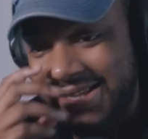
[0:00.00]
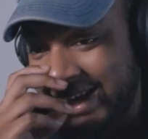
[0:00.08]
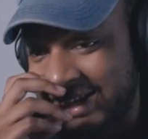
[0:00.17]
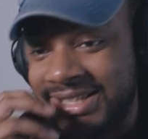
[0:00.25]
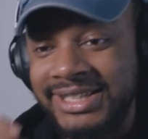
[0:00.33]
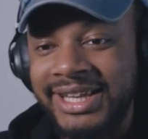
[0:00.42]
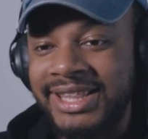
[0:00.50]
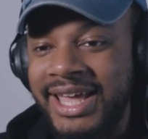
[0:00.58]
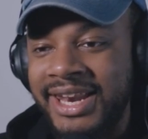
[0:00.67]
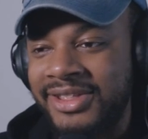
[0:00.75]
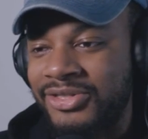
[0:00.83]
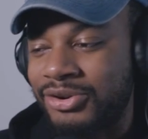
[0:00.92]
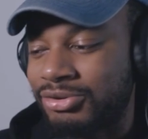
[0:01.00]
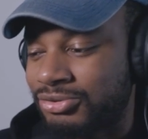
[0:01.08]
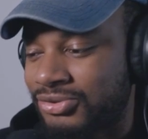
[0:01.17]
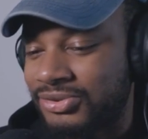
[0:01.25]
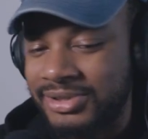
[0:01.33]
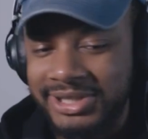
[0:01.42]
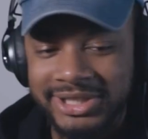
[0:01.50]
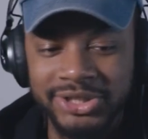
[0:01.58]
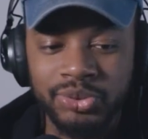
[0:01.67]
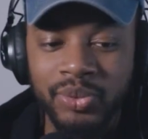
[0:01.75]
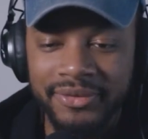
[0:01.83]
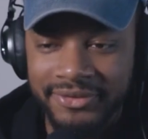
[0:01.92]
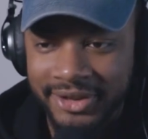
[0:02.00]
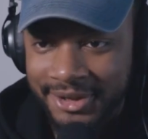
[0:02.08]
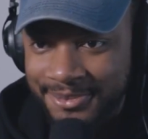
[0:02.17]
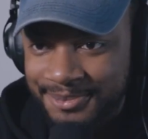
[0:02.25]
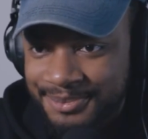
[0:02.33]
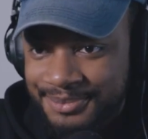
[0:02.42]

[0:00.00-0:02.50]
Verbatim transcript: They slid that in there swiftly.